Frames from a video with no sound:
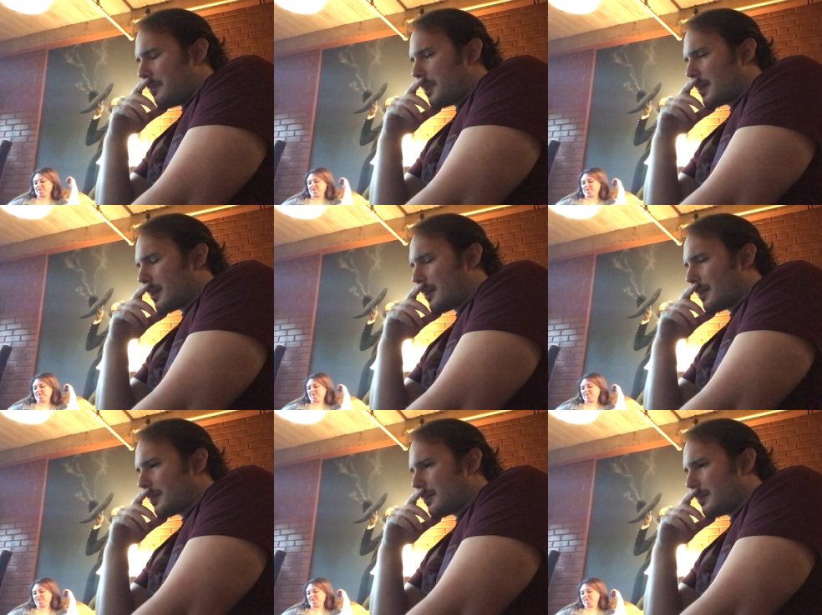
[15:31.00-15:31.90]
But
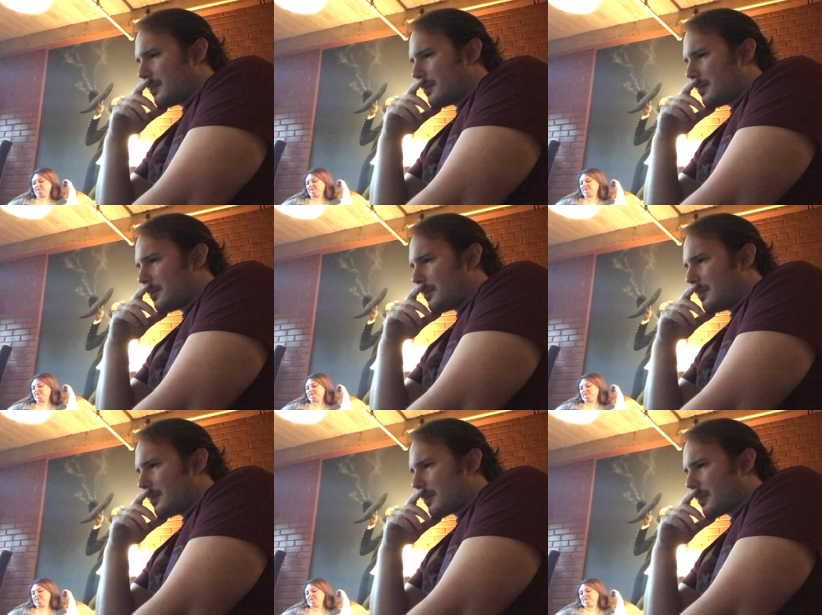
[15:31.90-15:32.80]
uh,
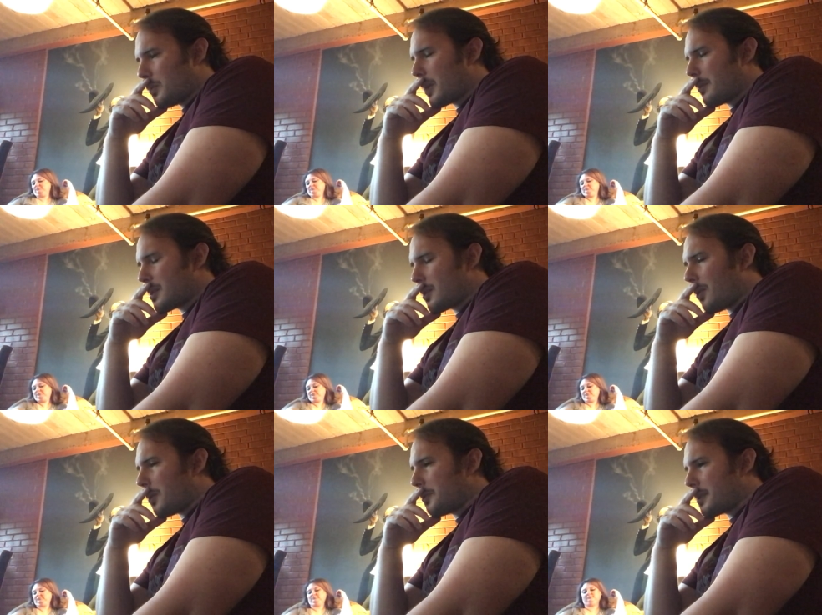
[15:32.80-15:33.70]
what I was
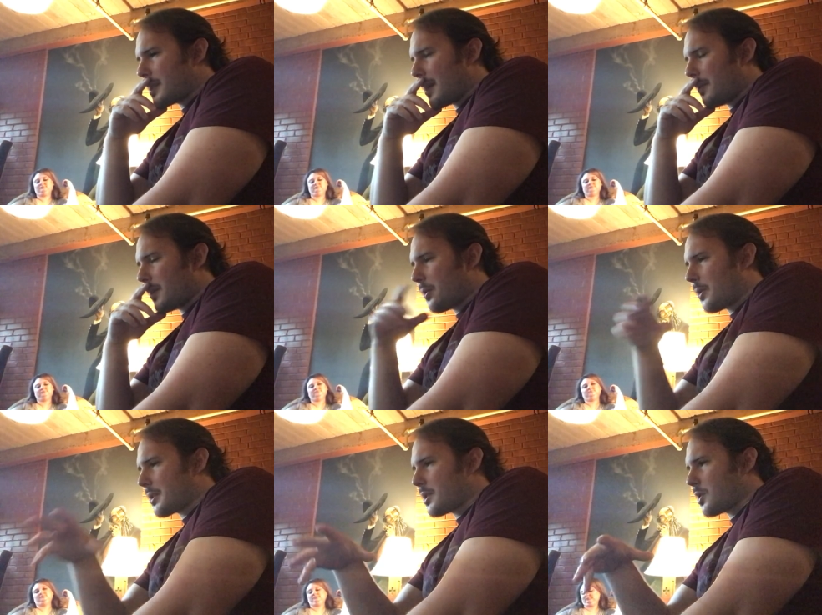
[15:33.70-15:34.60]
told was that when a
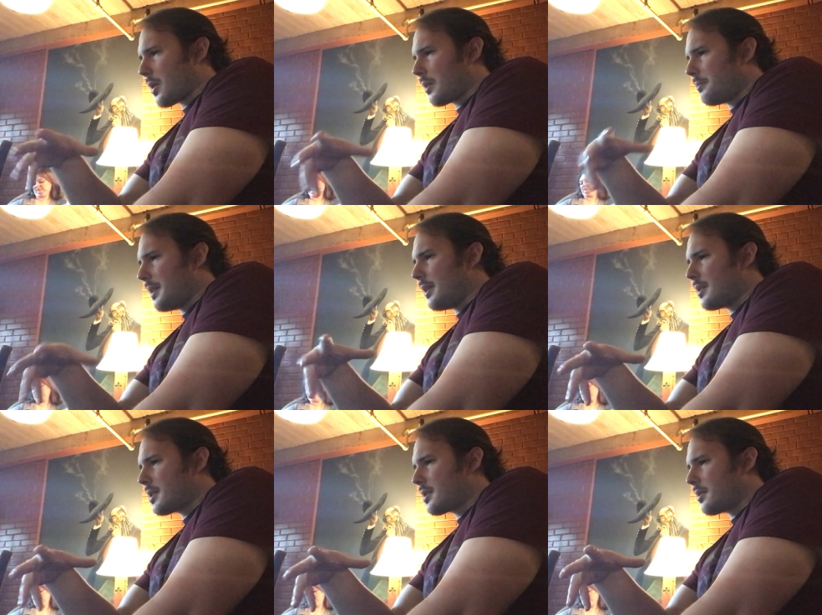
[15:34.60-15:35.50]
horse's heart
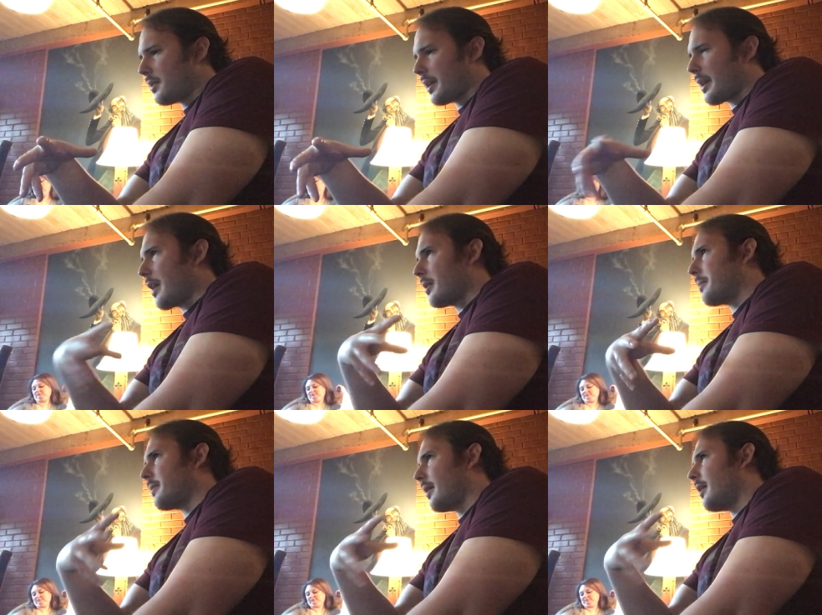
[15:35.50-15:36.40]
beats, like
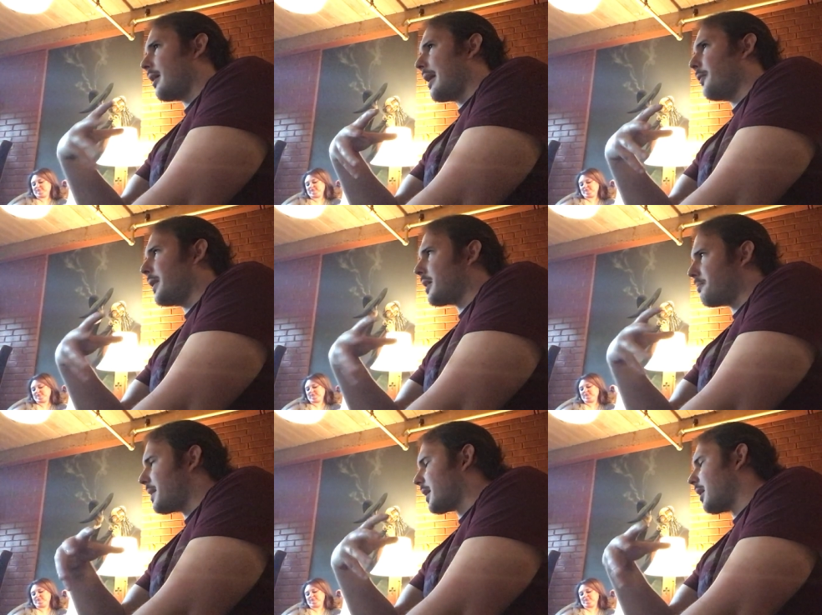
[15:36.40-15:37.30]
our, we
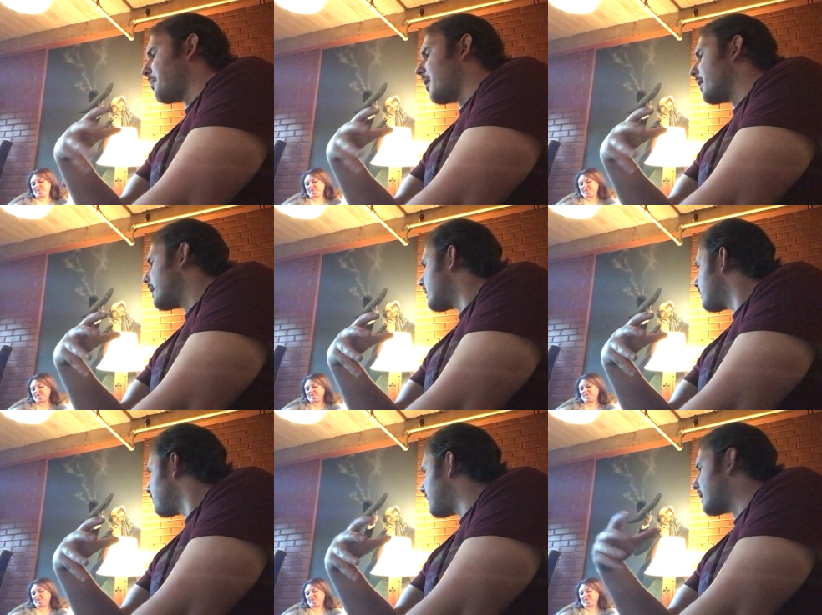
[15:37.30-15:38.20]
can pick up on it
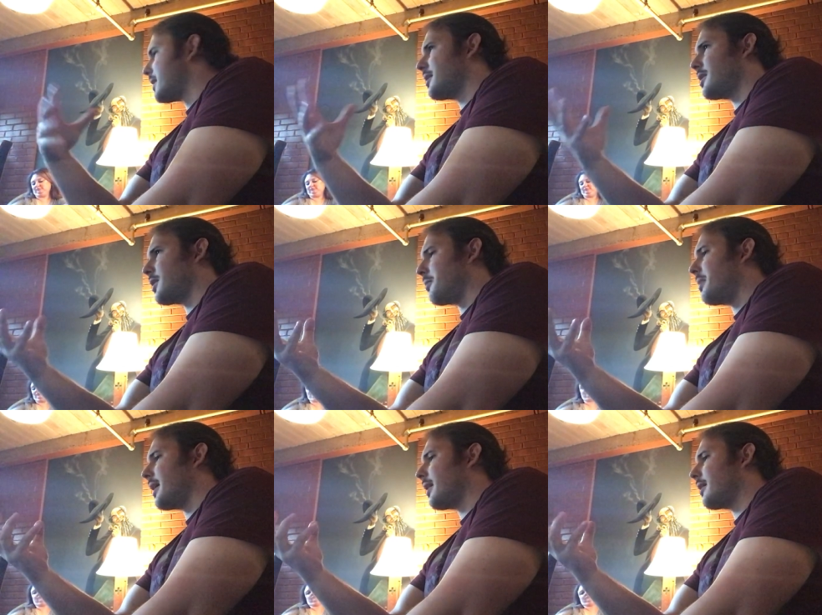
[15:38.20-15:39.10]
because it's so
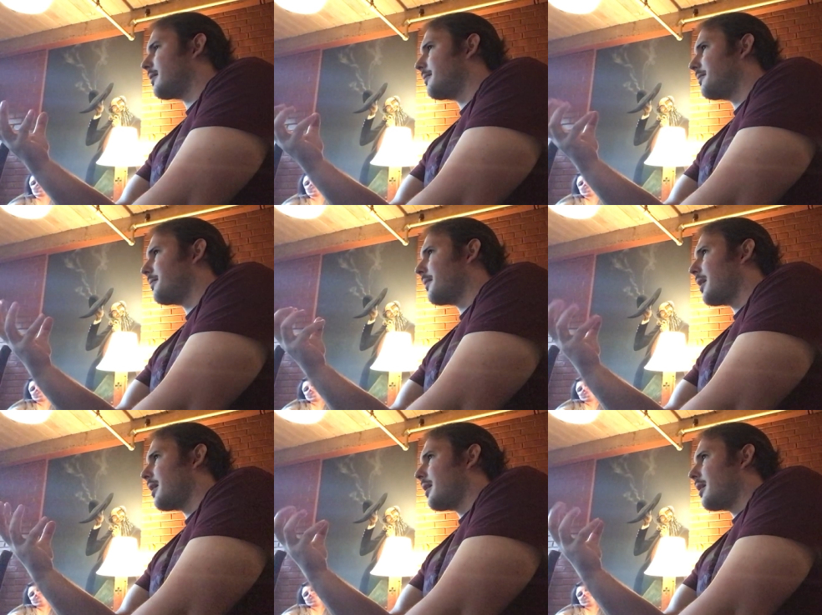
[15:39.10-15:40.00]
big.
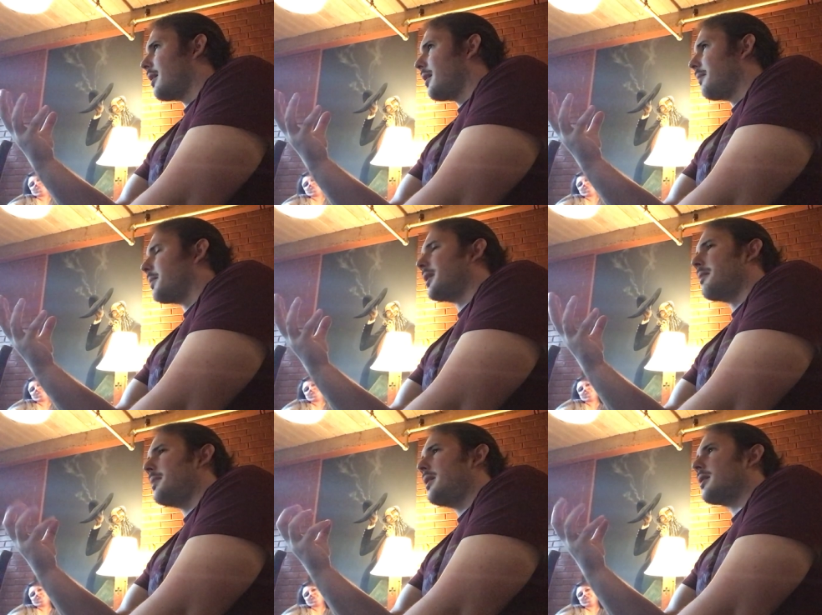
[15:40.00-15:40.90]
But
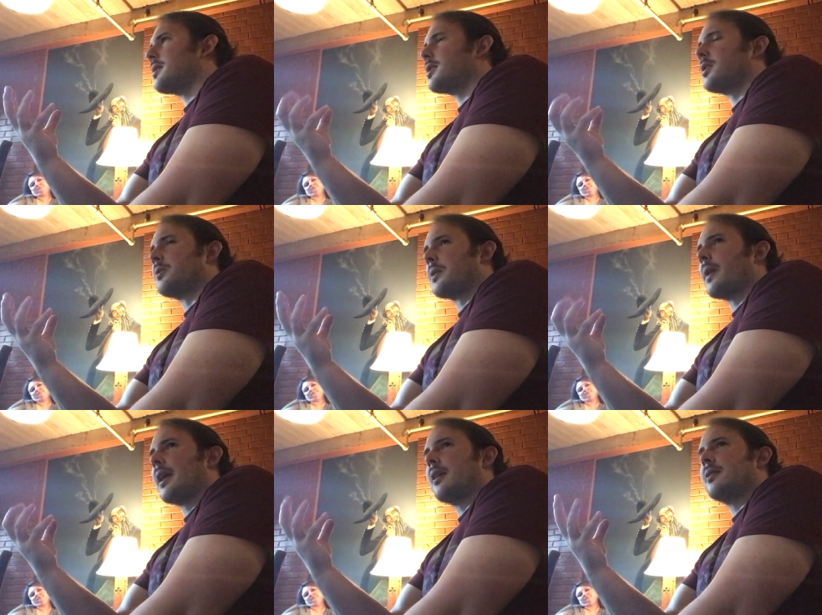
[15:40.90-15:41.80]
they beat at a slower
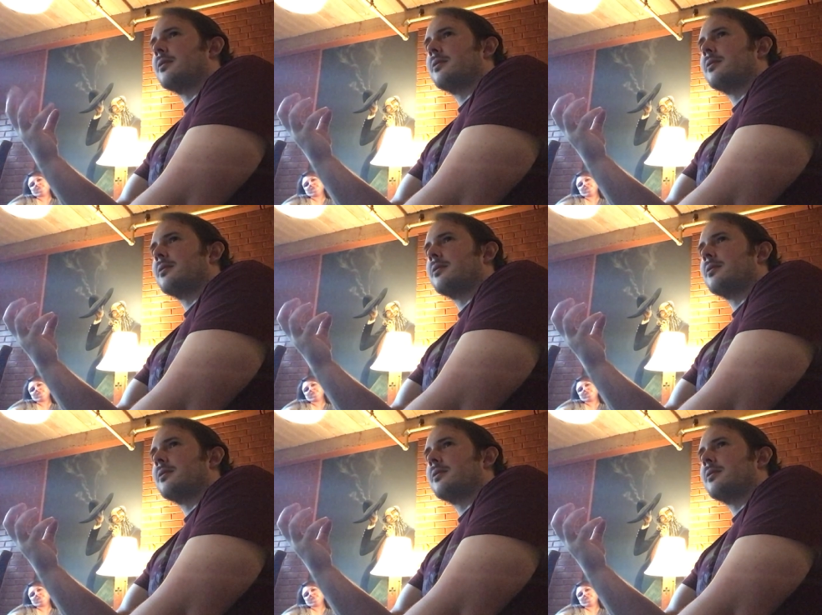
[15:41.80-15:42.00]
rate